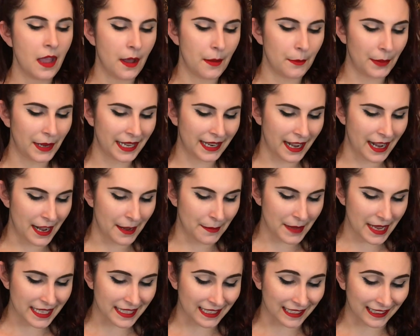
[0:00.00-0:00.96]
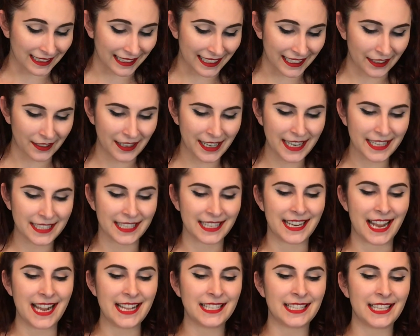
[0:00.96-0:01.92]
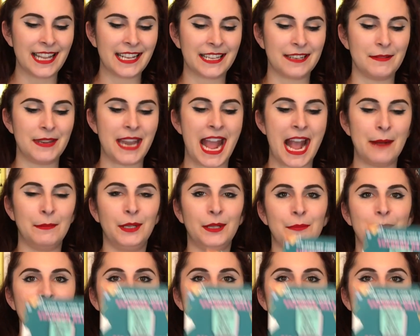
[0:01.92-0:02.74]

but um, it's glittery. It's a nice like enamel